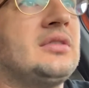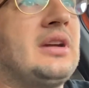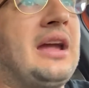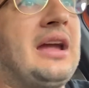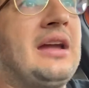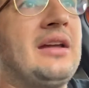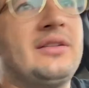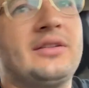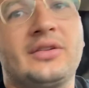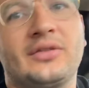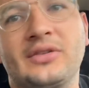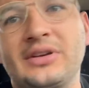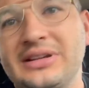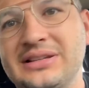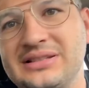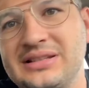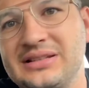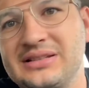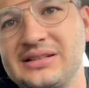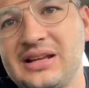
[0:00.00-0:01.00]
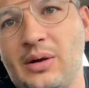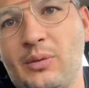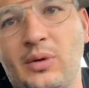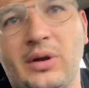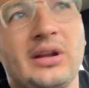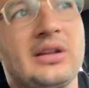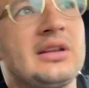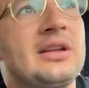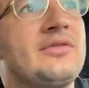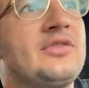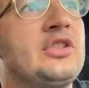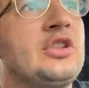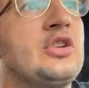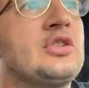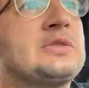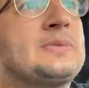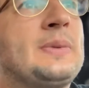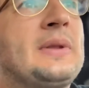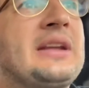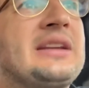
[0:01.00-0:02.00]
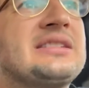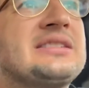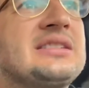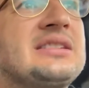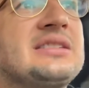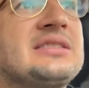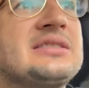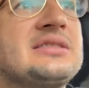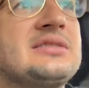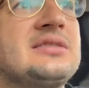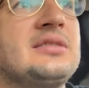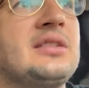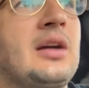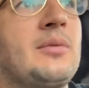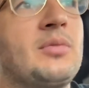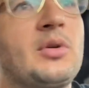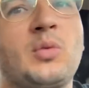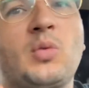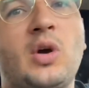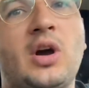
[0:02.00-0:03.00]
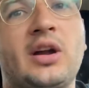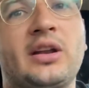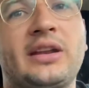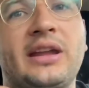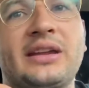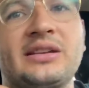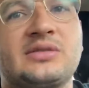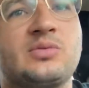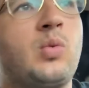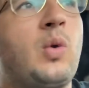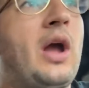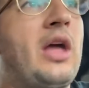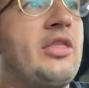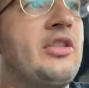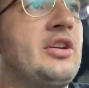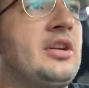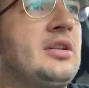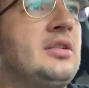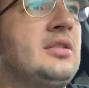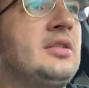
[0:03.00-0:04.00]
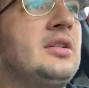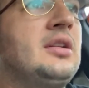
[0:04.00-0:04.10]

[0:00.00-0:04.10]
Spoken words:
And the reasons I want to live in those places, number one is weather.